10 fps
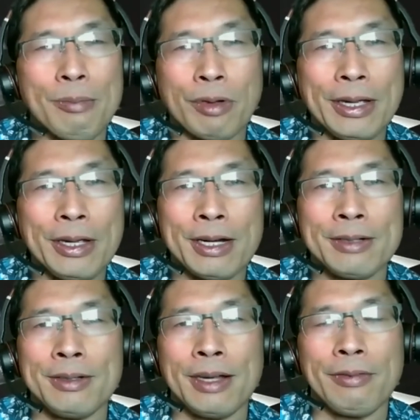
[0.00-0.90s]
really
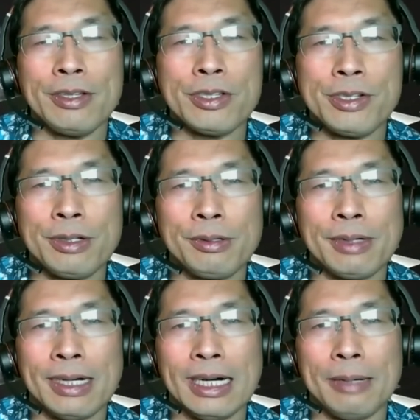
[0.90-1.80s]
good if you just do
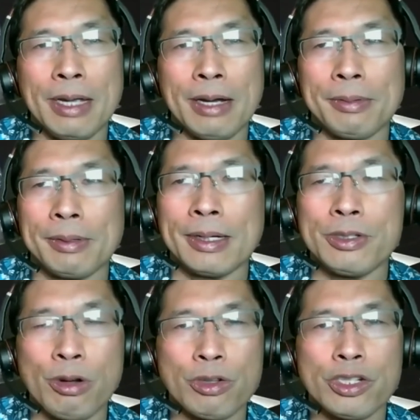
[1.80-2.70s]
um, you know a
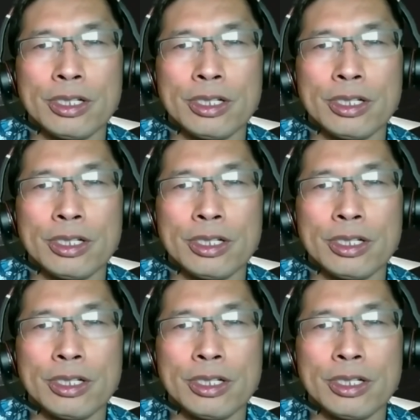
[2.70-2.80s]
search